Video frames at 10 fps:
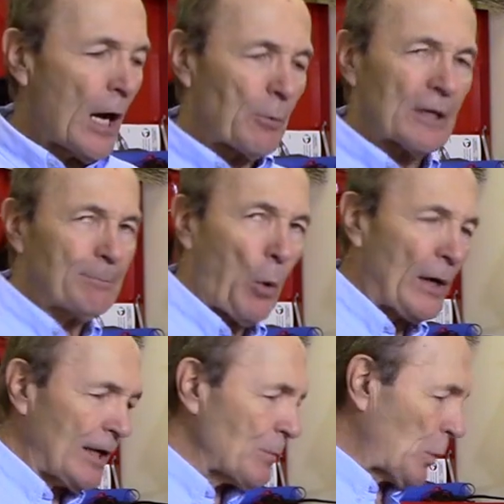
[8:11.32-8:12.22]
I want to
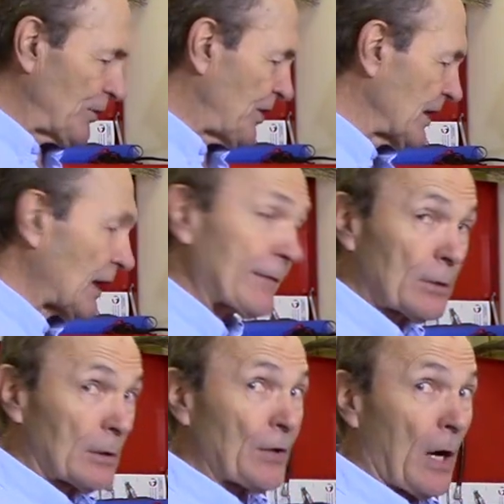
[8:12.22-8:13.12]
point out one thing that I've
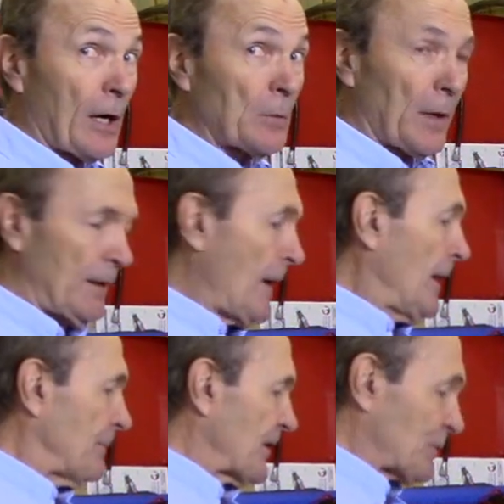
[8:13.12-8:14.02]
learned the hard way,
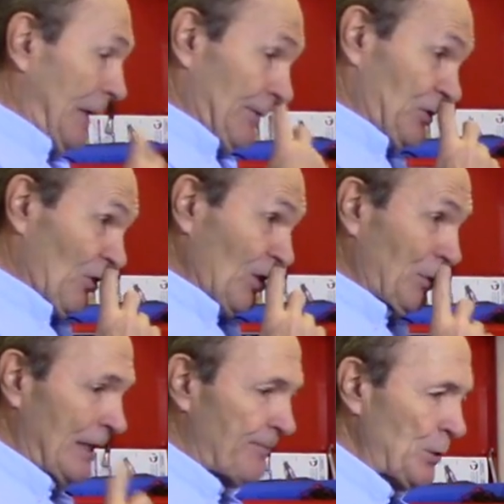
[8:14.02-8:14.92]
because we have sold
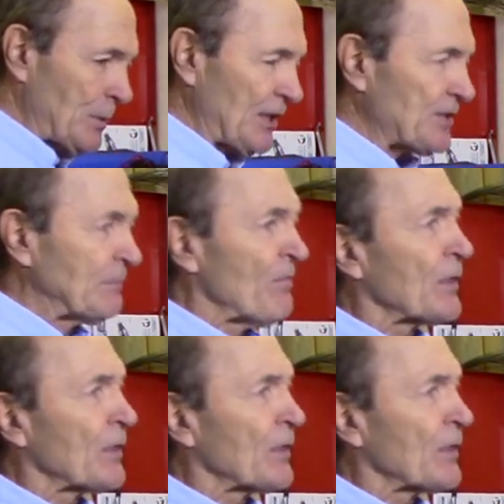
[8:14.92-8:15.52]
quite a few of these.